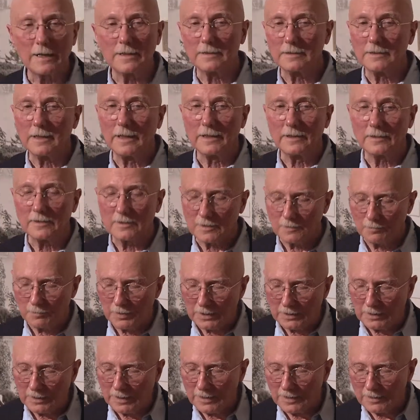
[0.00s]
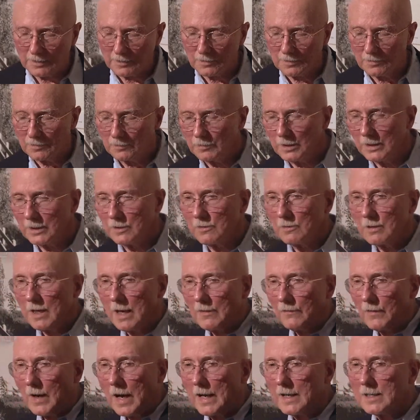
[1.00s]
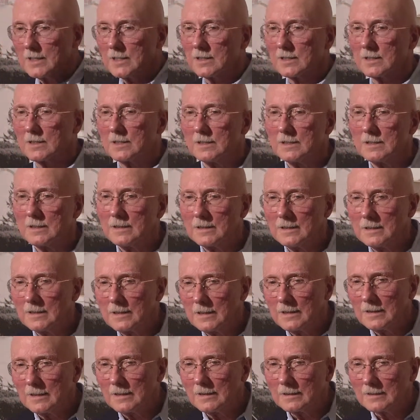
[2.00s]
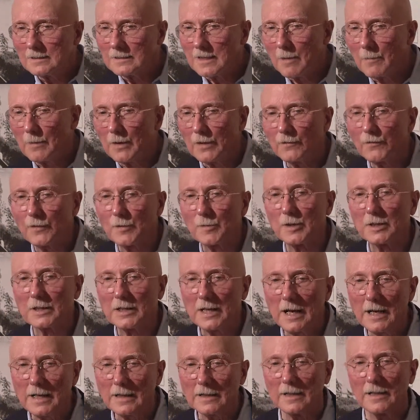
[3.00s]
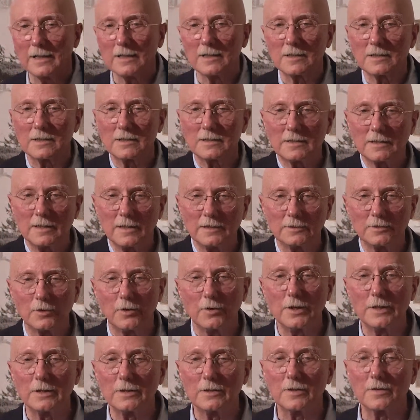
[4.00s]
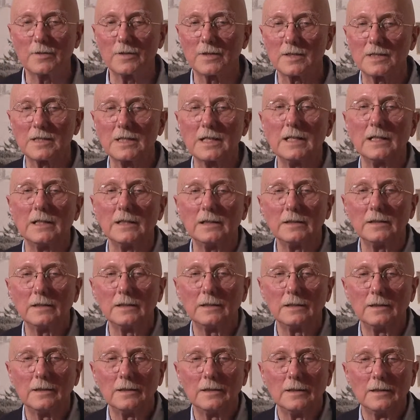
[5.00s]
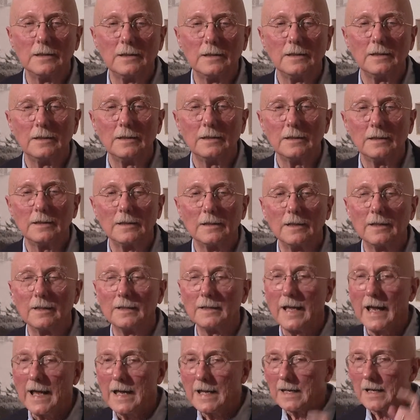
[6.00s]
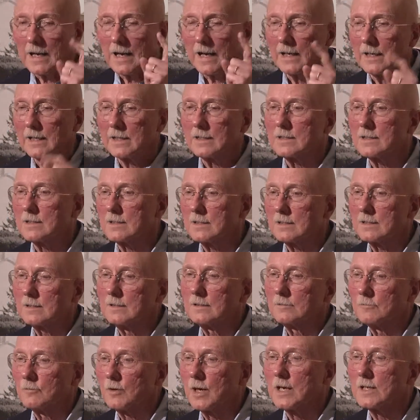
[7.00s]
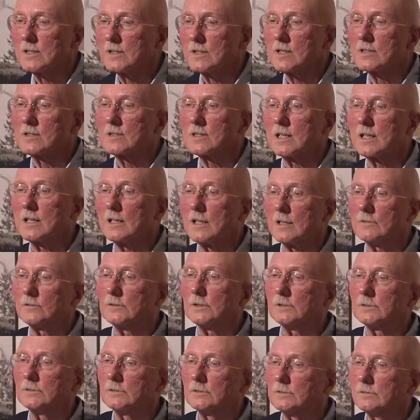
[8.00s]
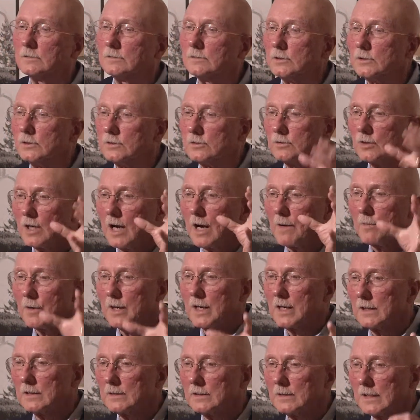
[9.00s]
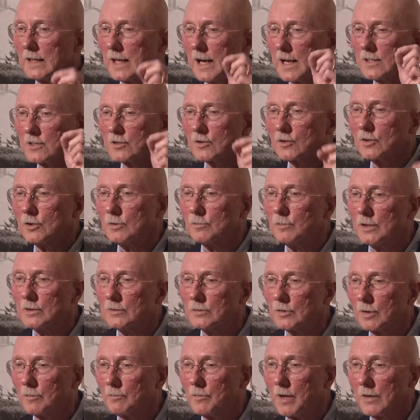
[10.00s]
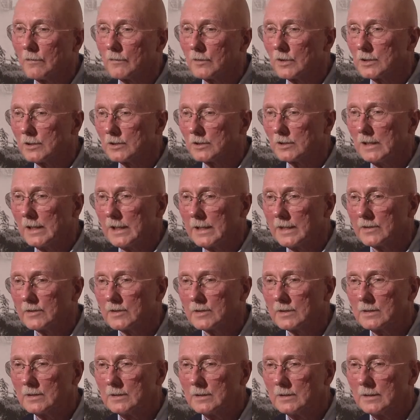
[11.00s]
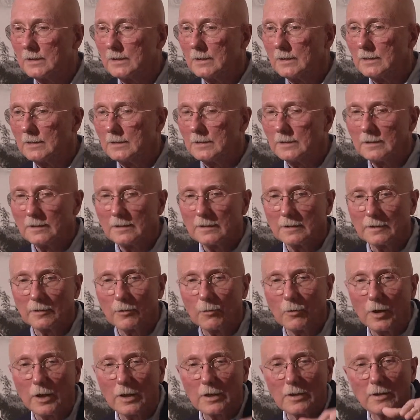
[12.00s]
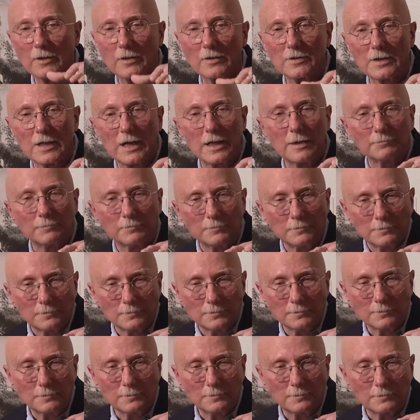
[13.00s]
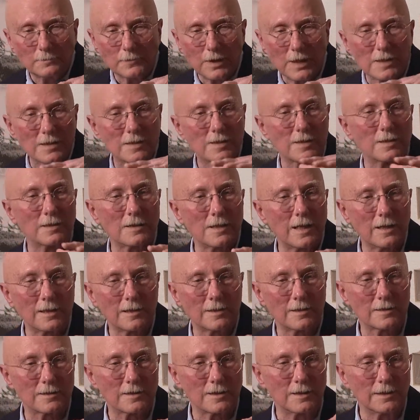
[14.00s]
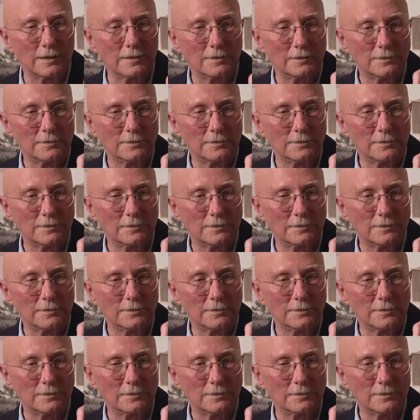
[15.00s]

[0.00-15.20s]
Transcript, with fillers: it does, because when you have ice coming from the continents and going to the sea, that ice raises sea level. When you drop an ice cube into a beverage glass, the water goes up instantaneously